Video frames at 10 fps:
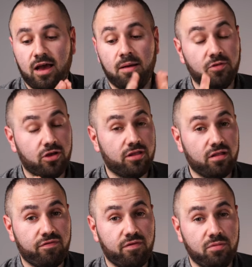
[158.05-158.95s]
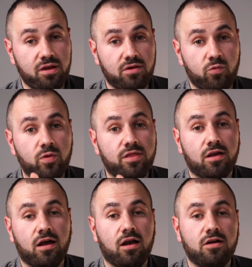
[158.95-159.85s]
I'm not that familiar with the
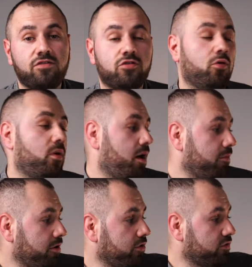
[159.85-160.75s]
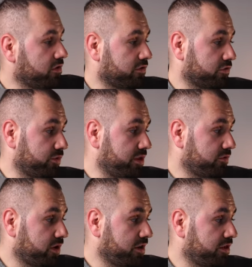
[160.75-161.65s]
color, so I'm going to use the screen
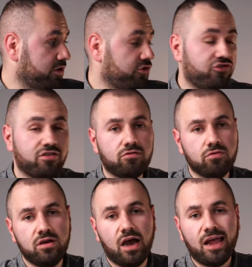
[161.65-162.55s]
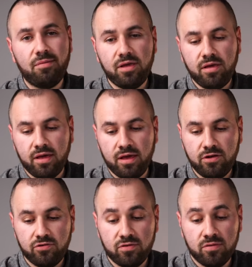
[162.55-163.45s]
right here just to guide me
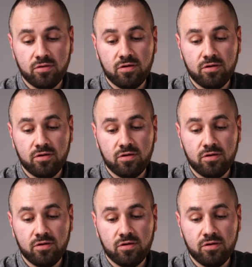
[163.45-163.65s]
into